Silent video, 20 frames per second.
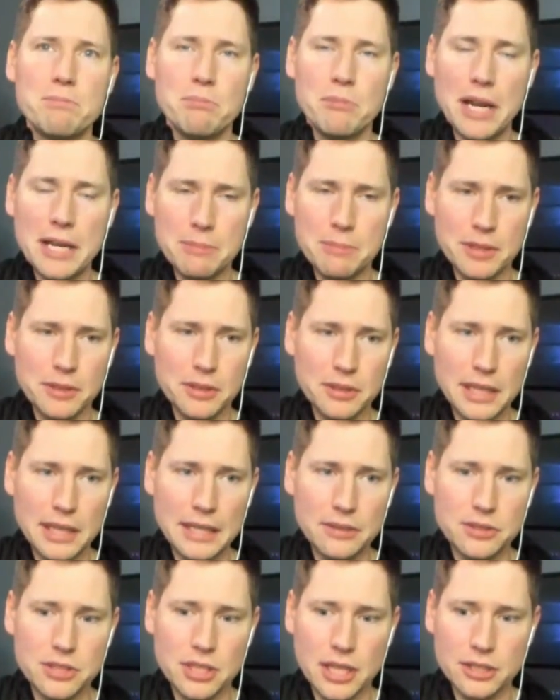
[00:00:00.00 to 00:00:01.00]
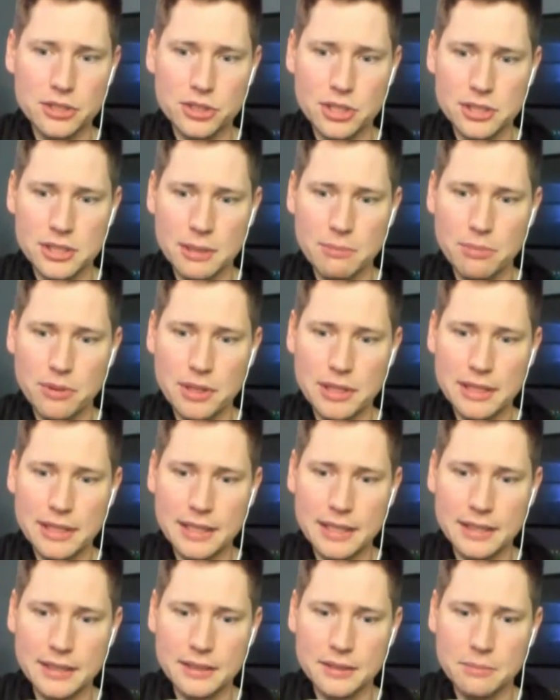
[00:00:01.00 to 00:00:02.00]
might be a little out of touch, because I'm
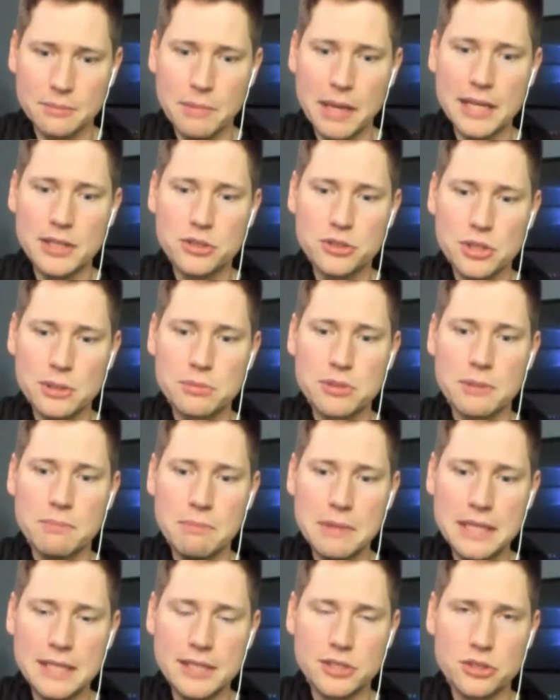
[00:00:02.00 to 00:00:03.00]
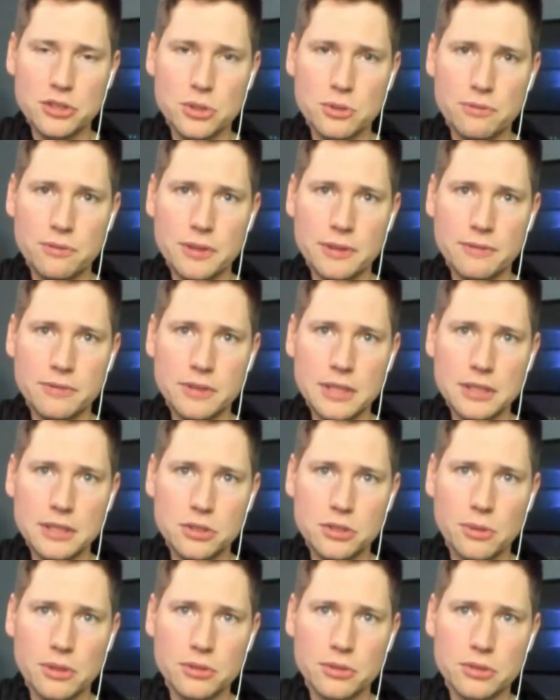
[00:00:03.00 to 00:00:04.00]
thinking mainstream to me is $250,
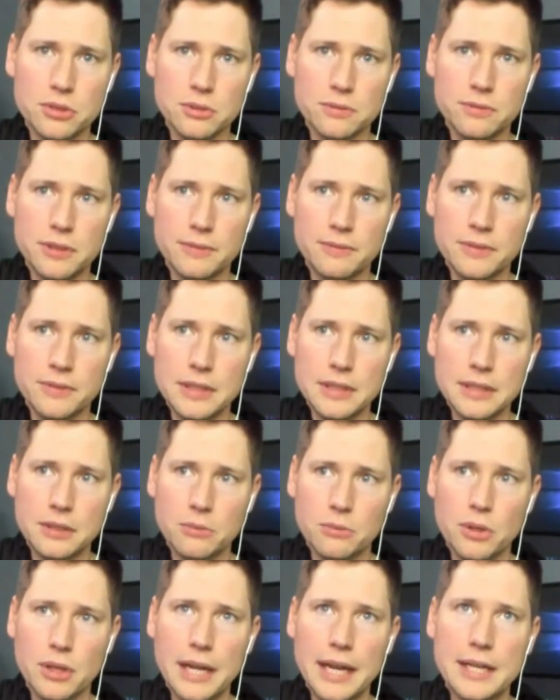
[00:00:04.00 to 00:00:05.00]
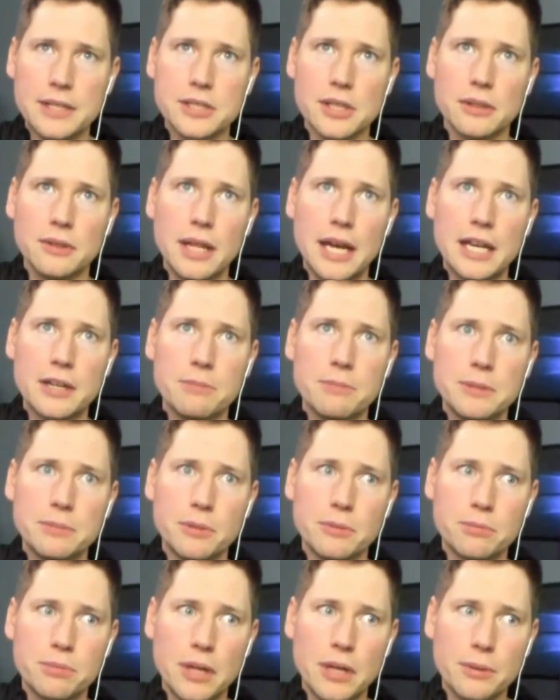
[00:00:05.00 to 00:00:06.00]
$200, $250. Okay. Whereas a lot of
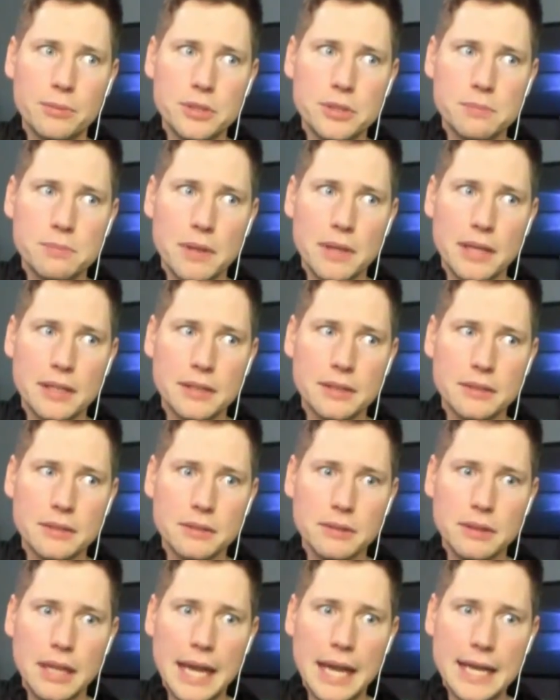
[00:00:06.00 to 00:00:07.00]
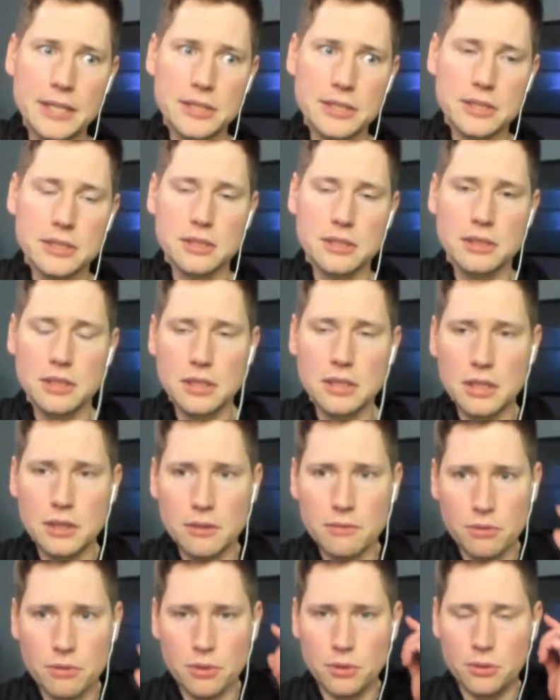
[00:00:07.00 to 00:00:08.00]
people probably spend less
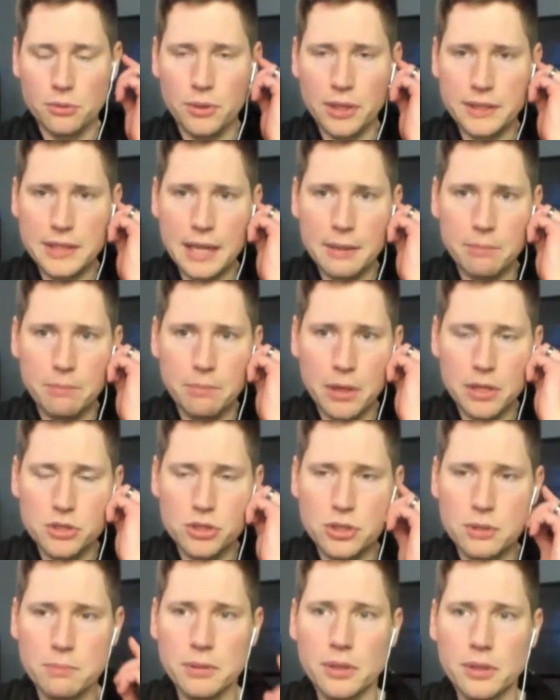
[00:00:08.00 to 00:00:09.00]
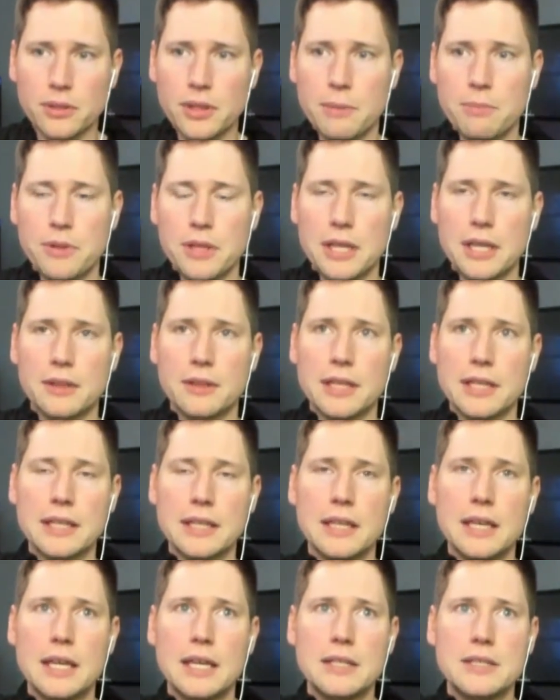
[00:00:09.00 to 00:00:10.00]
for like that budget build. I'm thinking like
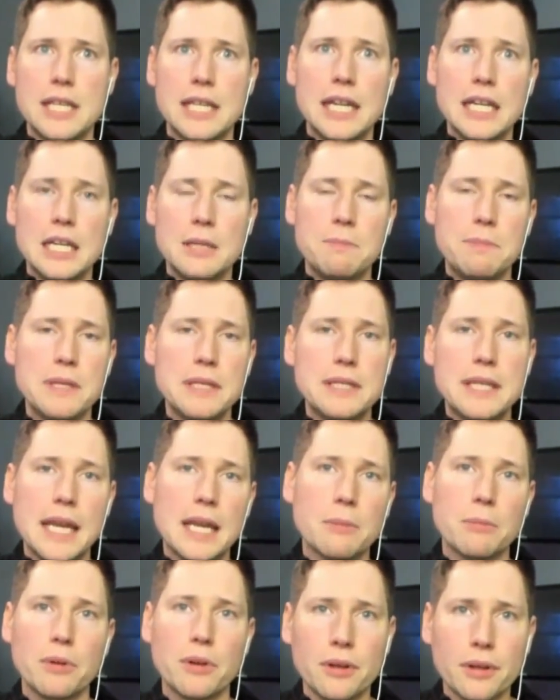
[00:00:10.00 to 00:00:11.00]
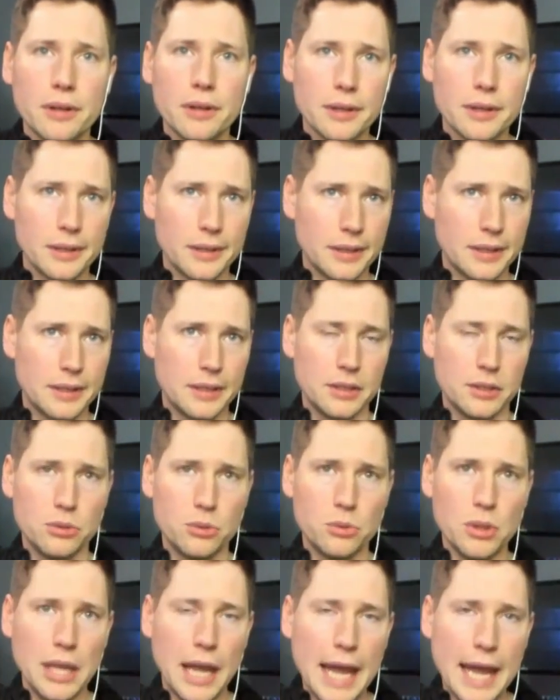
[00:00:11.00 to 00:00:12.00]
1080p gamer
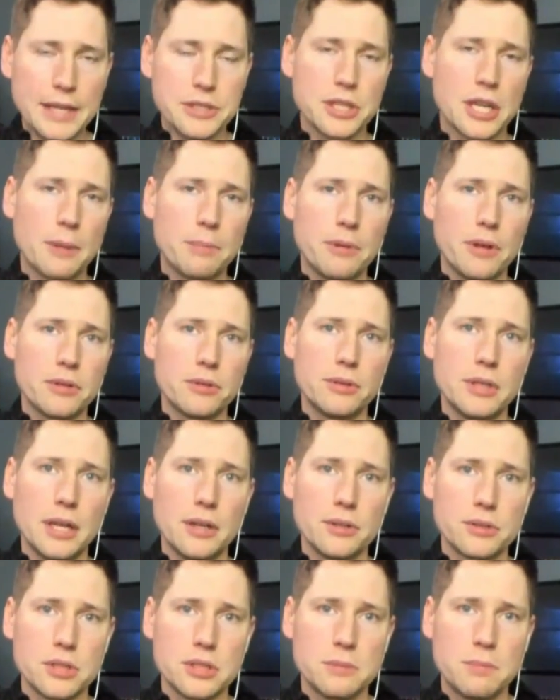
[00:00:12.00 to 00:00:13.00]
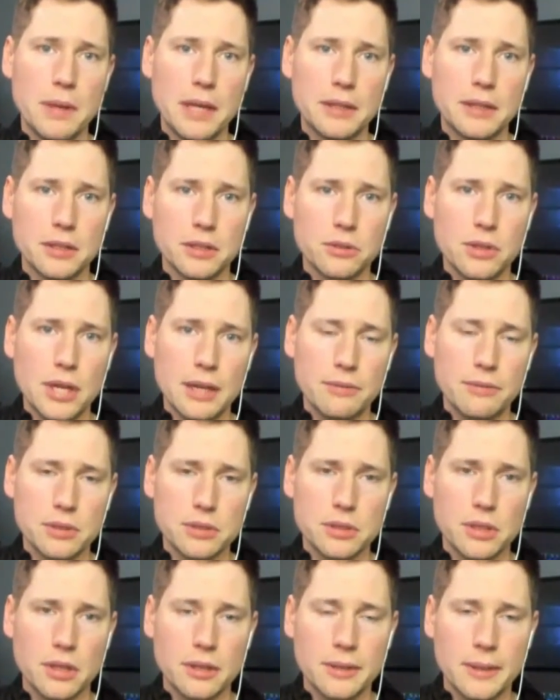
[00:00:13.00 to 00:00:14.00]
who has a couple $100 to spend on a
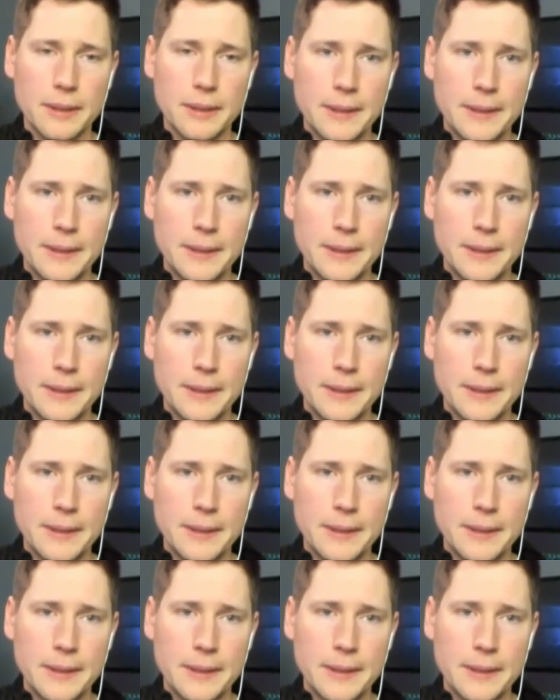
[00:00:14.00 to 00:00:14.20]
graphics card.